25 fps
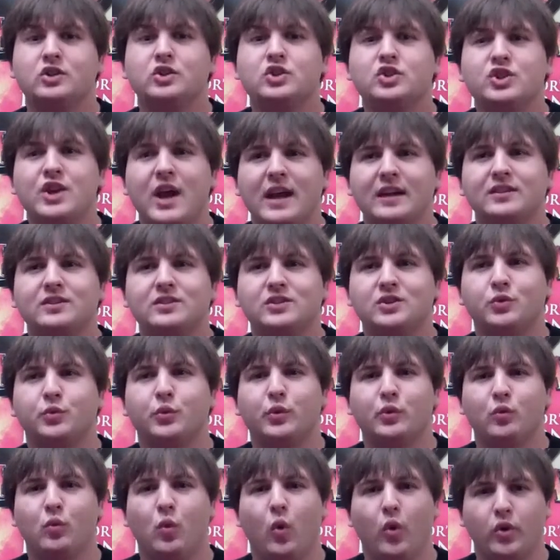just to
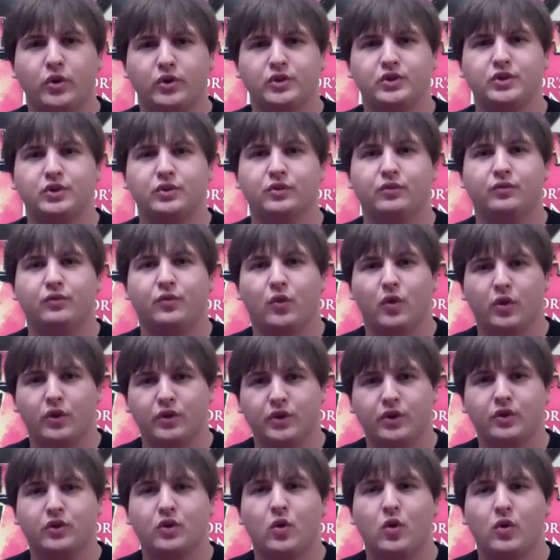reward you for
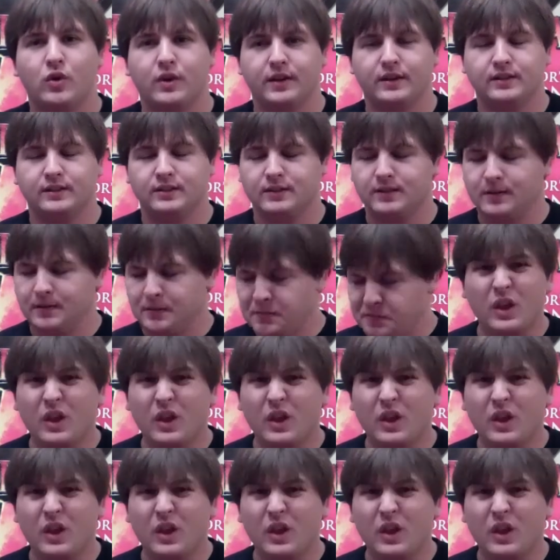your coins.